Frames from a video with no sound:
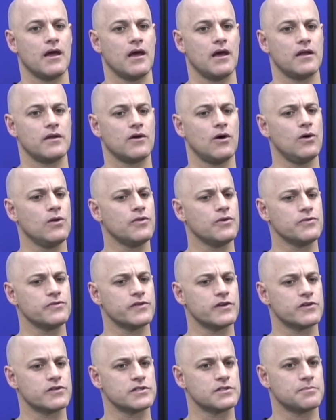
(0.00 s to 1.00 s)
And all those
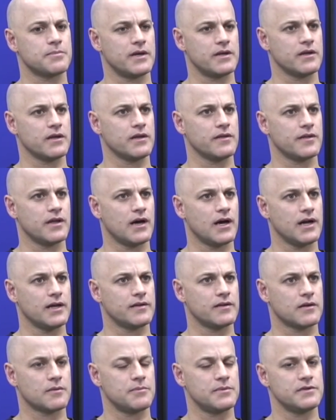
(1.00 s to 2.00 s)
years spending in the
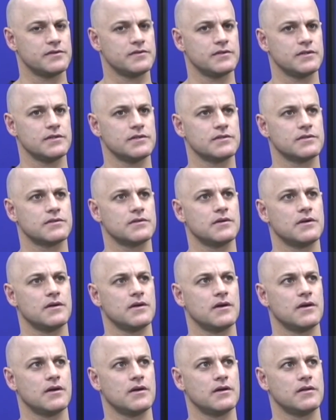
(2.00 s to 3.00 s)
high-tech business
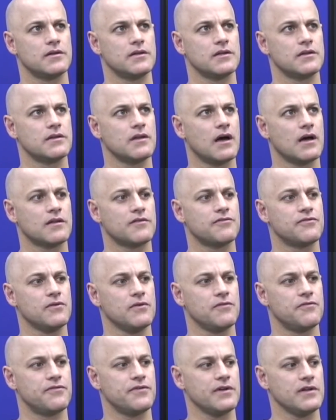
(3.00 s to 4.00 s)
did not
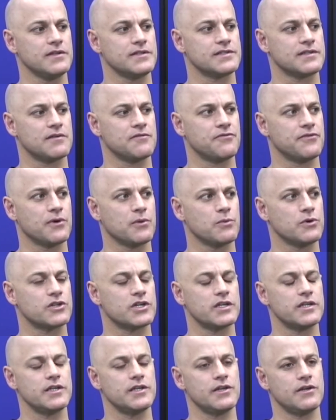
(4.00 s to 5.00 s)
fulfill something which
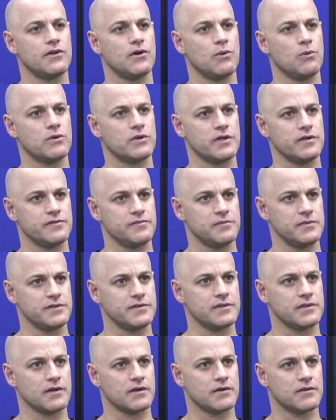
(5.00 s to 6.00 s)
I didn't know what is
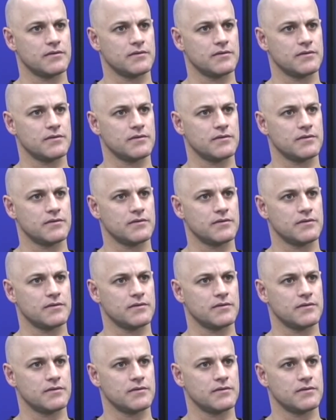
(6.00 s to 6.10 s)
missing.